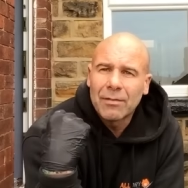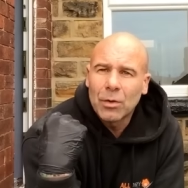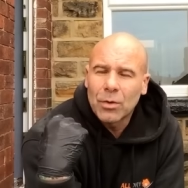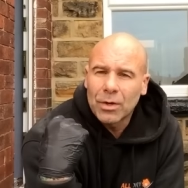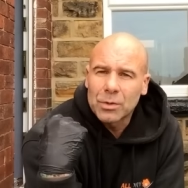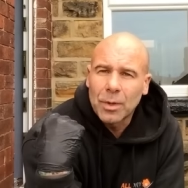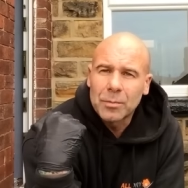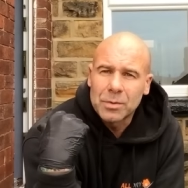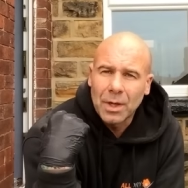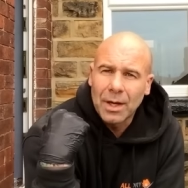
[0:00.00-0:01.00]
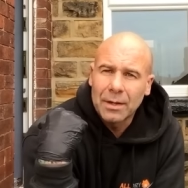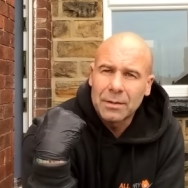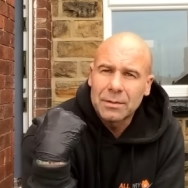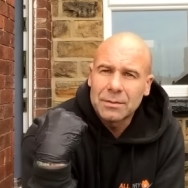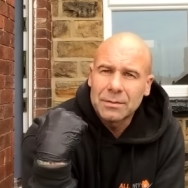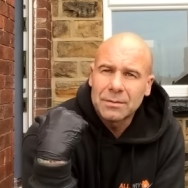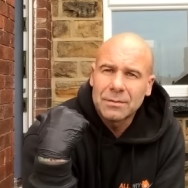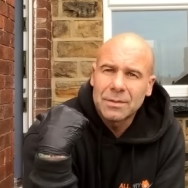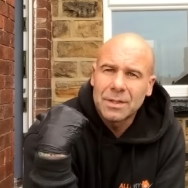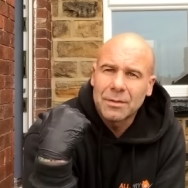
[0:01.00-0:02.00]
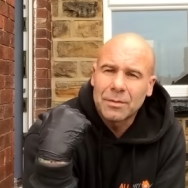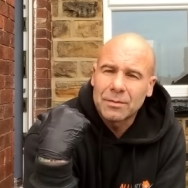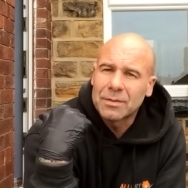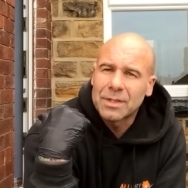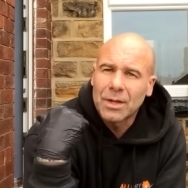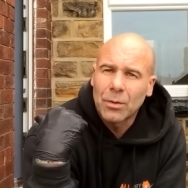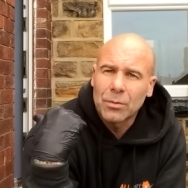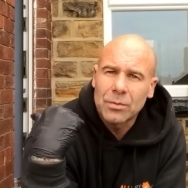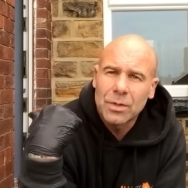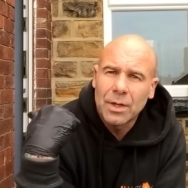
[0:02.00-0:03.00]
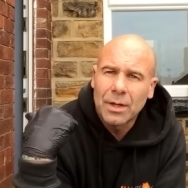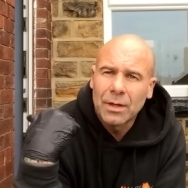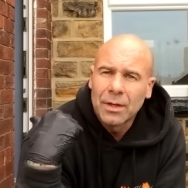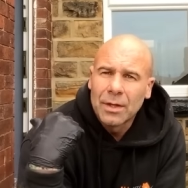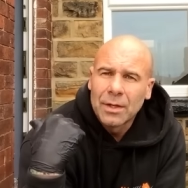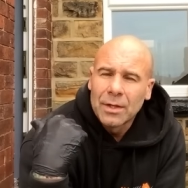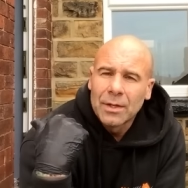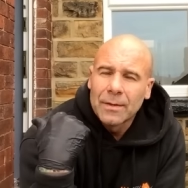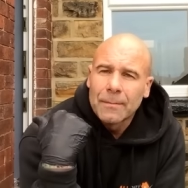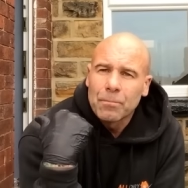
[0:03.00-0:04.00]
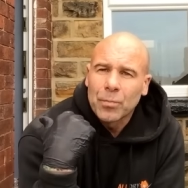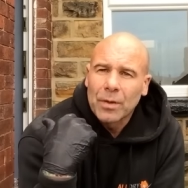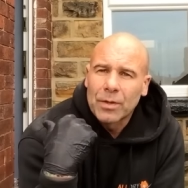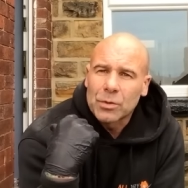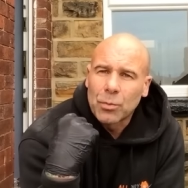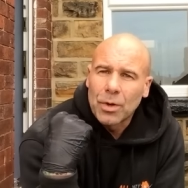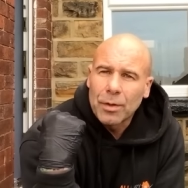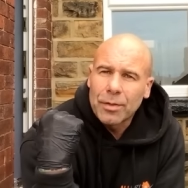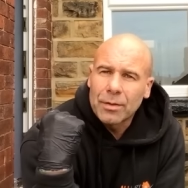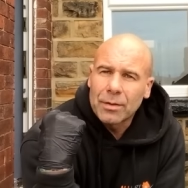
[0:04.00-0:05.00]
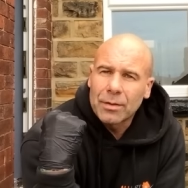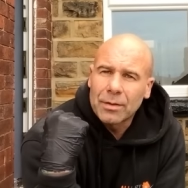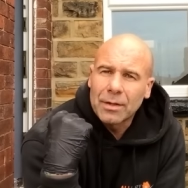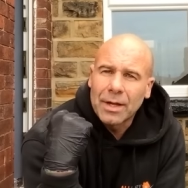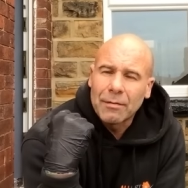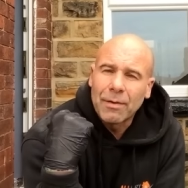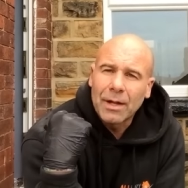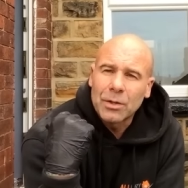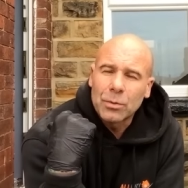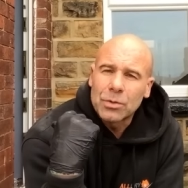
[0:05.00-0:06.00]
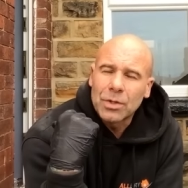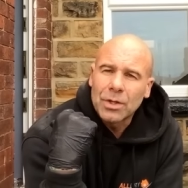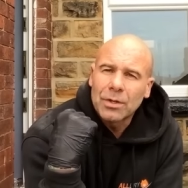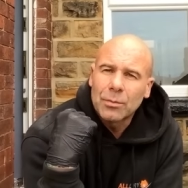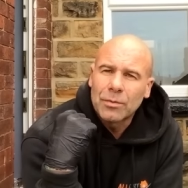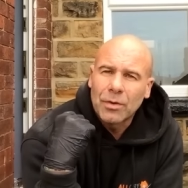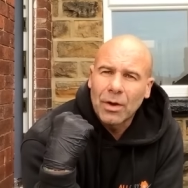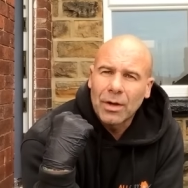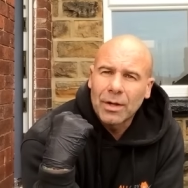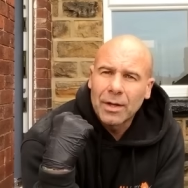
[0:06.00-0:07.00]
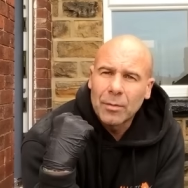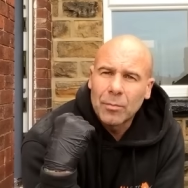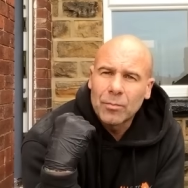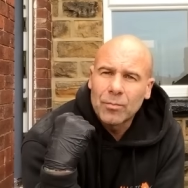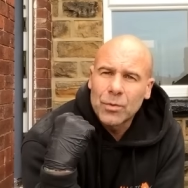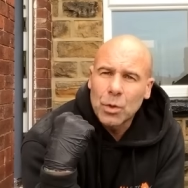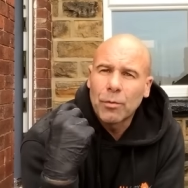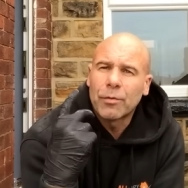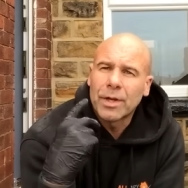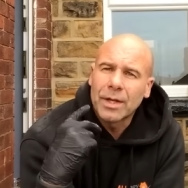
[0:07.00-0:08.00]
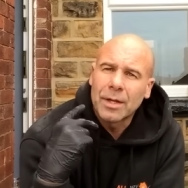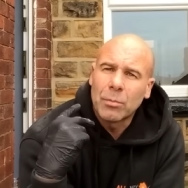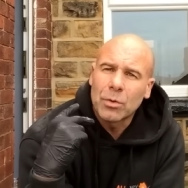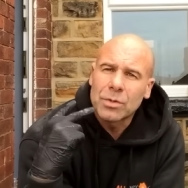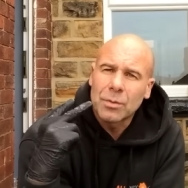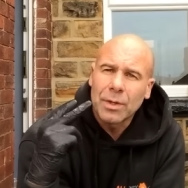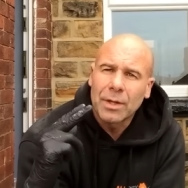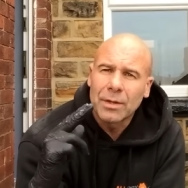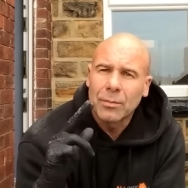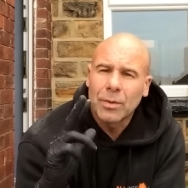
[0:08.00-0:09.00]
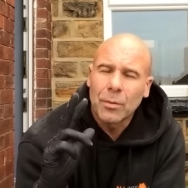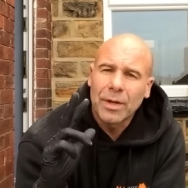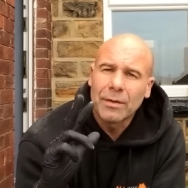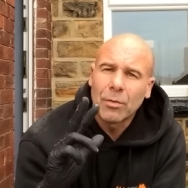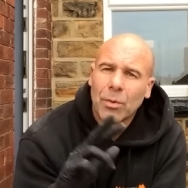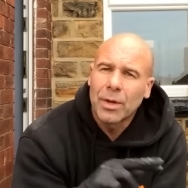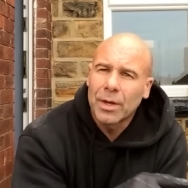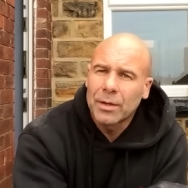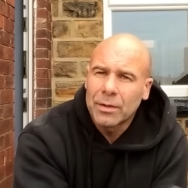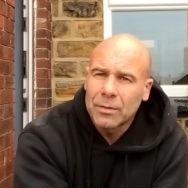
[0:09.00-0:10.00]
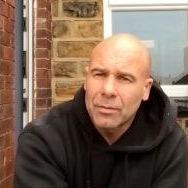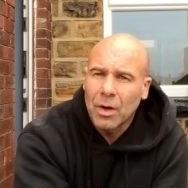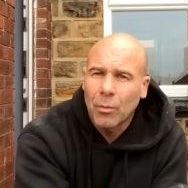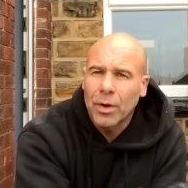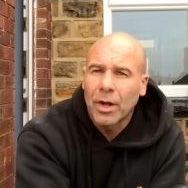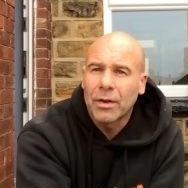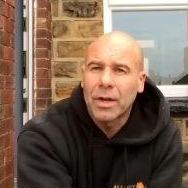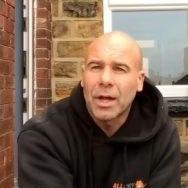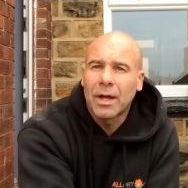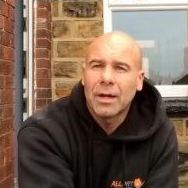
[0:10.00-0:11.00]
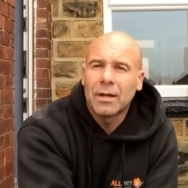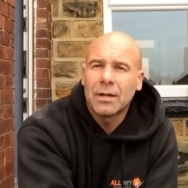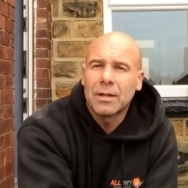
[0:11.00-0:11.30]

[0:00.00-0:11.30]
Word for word: Have a look on his website, see if you can see how it's, uh, it's worth any value to you. We've got um, two free ebooks that we can we'll give away. We've got one on uh,